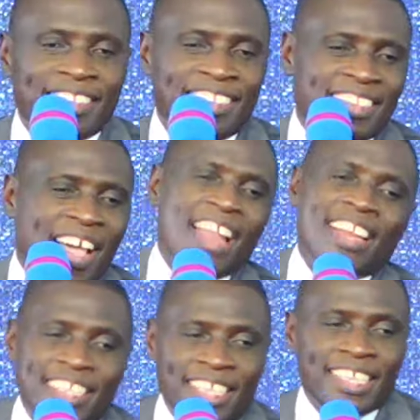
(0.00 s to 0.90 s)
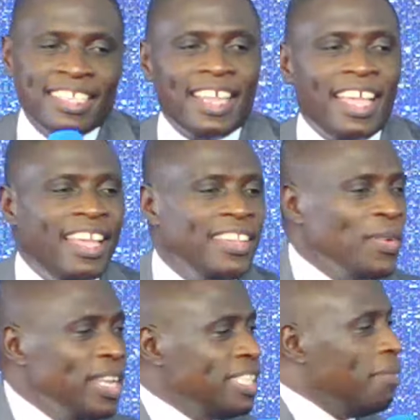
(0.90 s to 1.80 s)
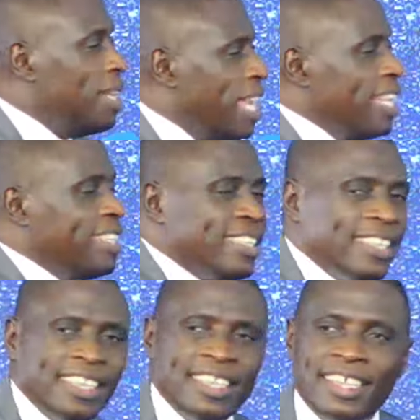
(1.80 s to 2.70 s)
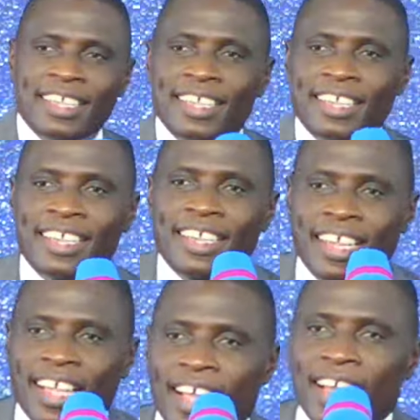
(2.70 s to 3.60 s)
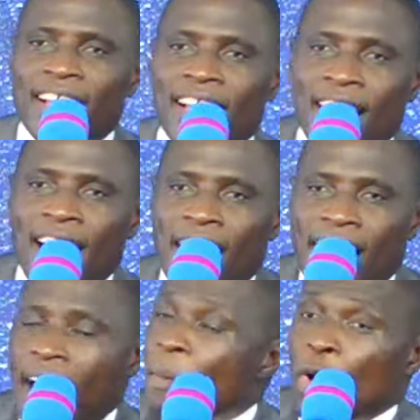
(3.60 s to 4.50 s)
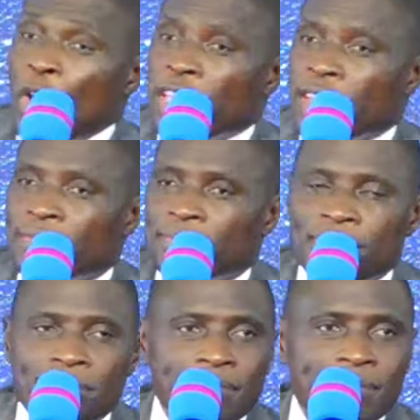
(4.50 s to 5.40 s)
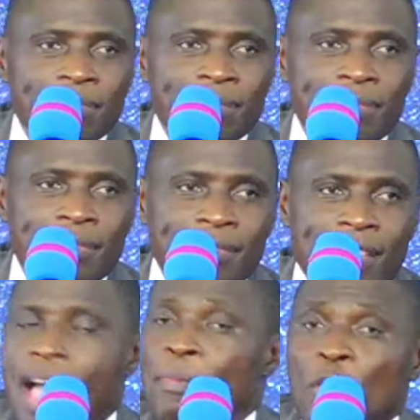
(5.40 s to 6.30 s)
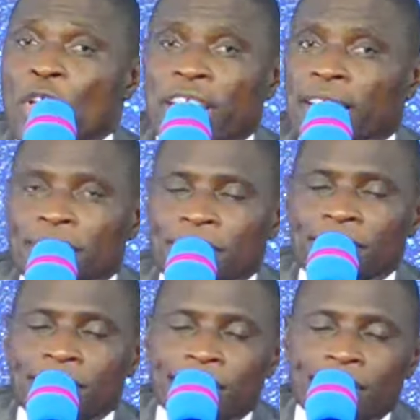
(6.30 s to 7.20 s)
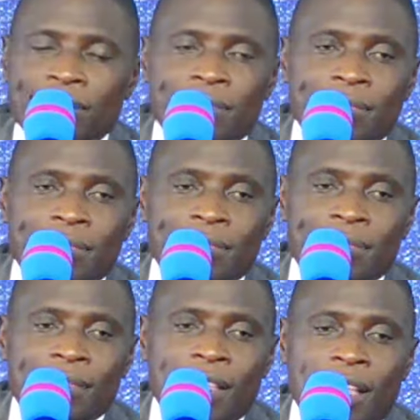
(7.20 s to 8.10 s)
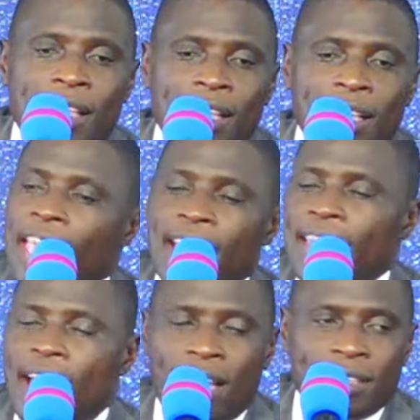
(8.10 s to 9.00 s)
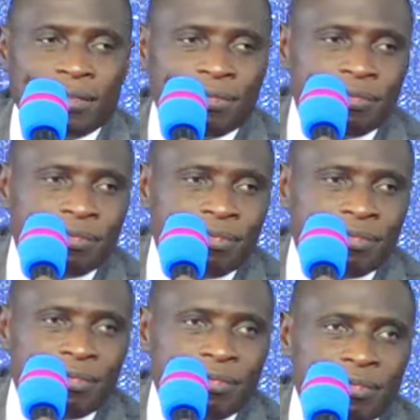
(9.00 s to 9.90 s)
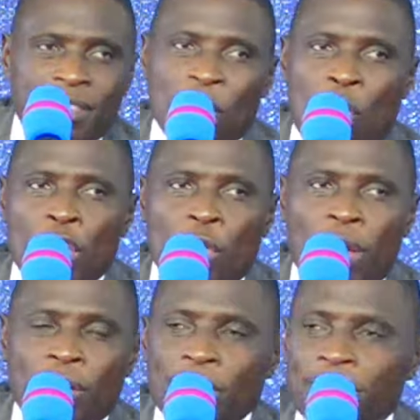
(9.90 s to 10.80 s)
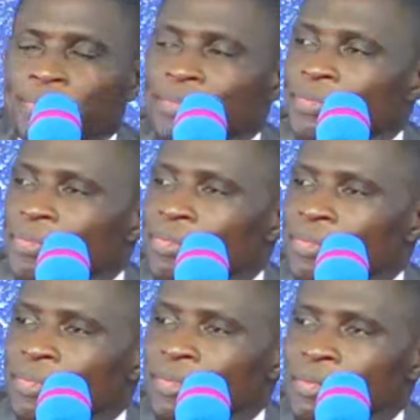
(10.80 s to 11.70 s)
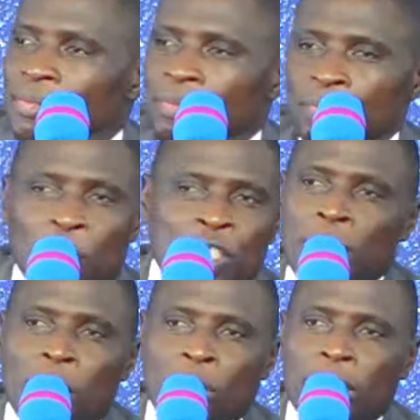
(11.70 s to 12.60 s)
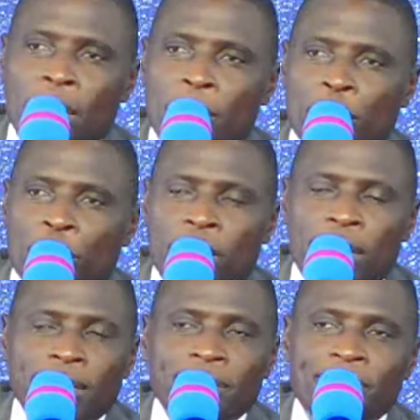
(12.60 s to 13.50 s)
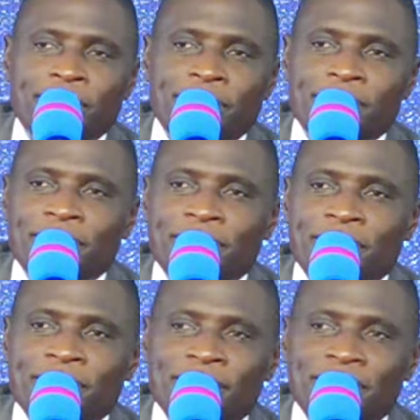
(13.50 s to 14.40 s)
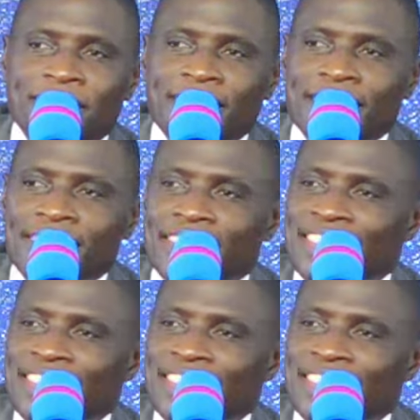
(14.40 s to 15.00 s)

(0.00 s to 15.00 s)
and it, it, no eh, you intimidate tisa i'm going mm, No one. i'm going ngenda ngenda i'm going then koye wano i'm tired of this place first bangulire motoka. maybe if i was to be